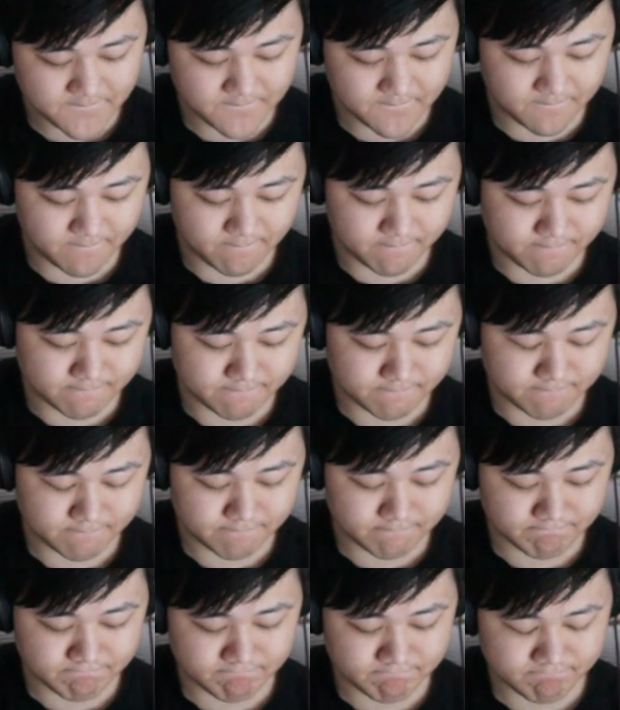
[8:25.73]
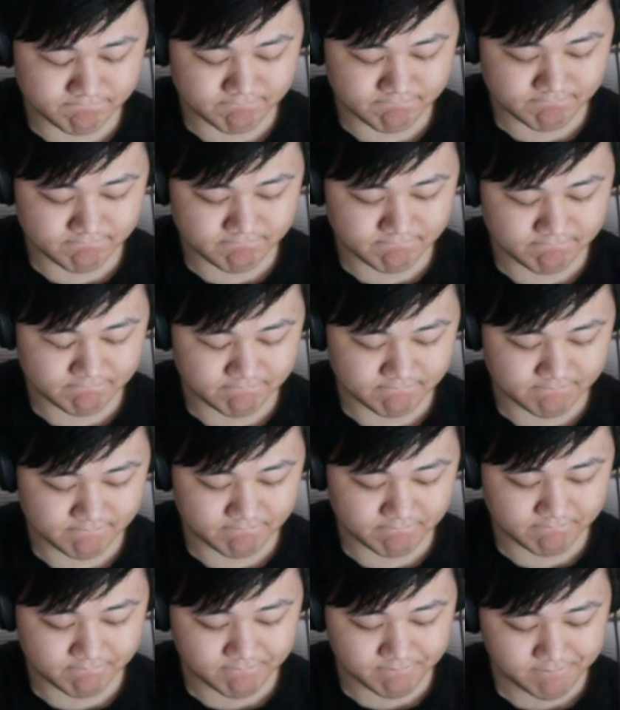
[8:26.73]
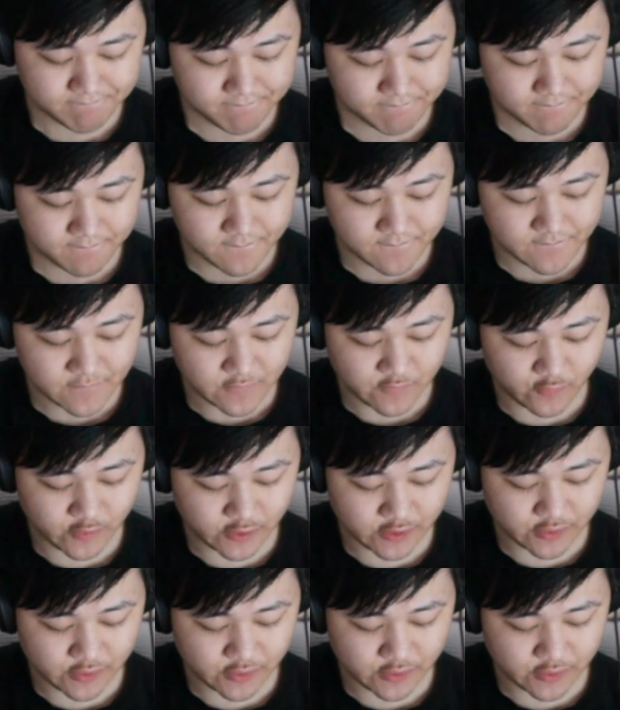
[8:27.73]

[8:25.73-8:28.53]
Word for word: Mm, we